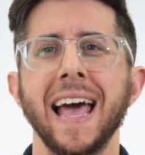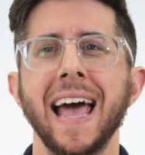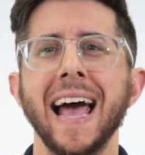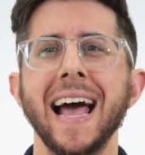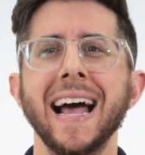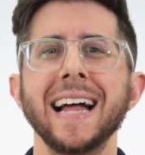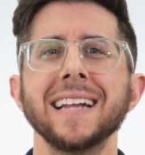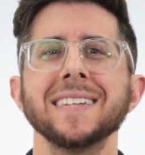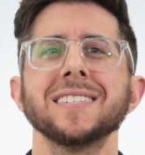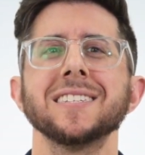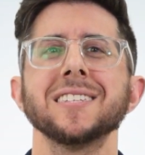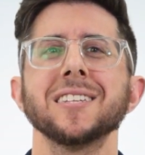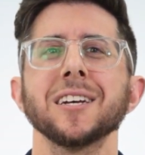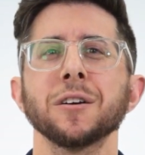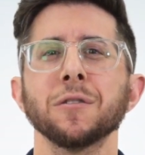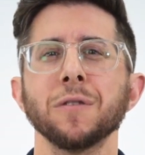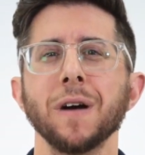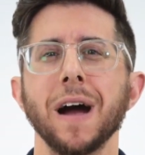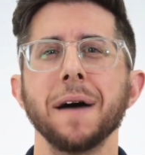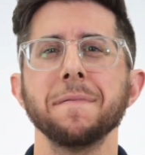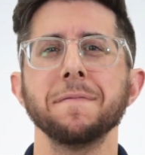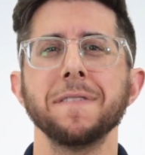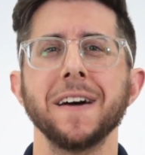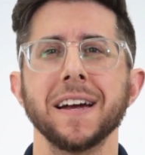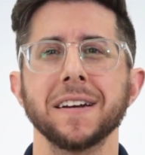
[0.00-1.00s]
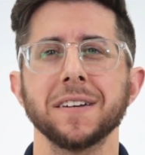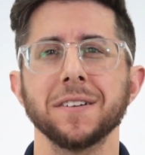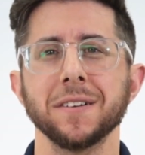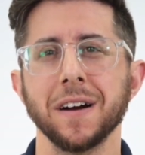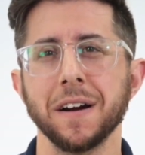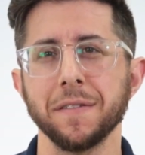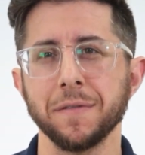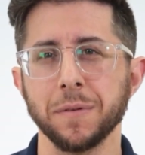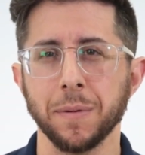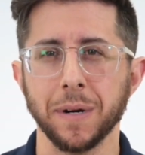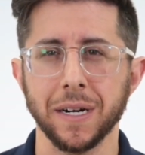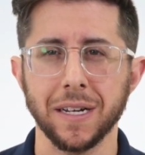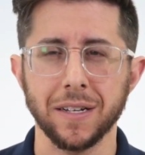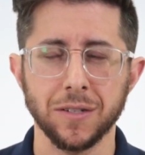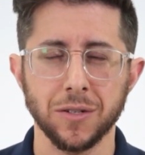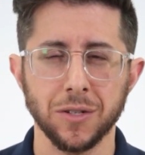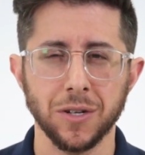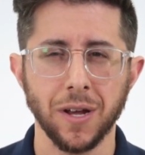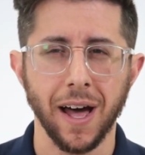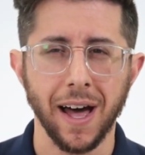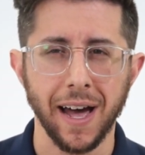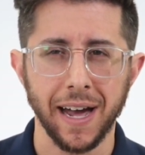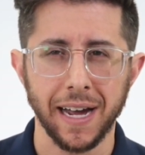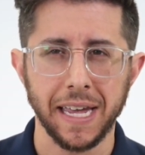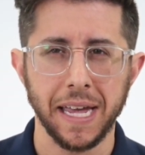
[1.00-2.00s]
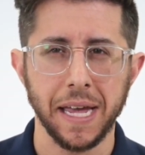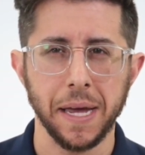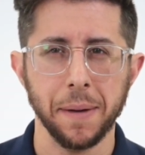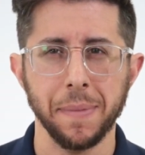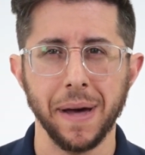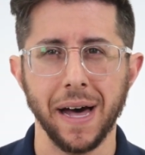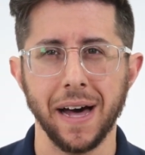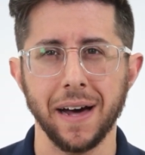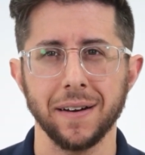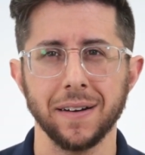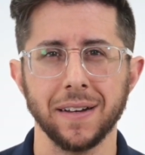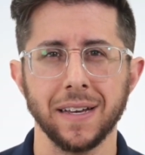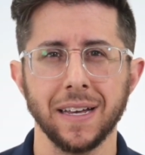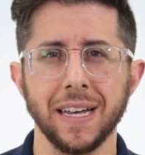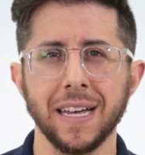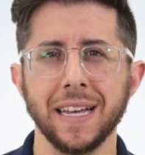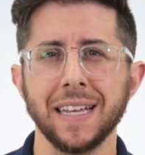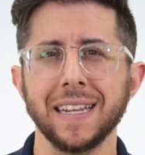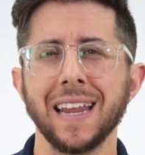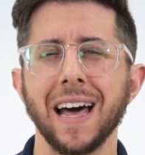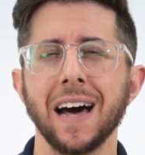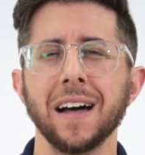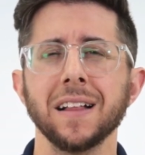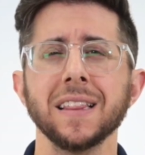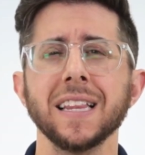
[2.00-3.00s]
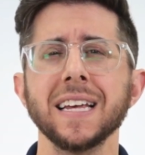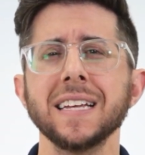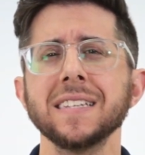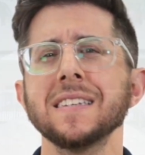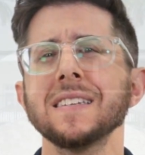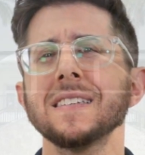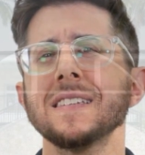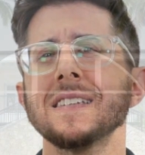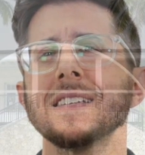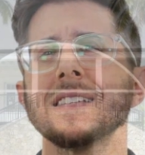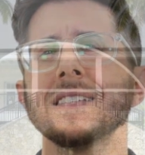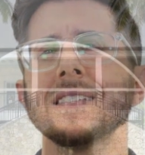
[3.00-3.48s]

hence the crop factor everybody is talking about. Now, lenses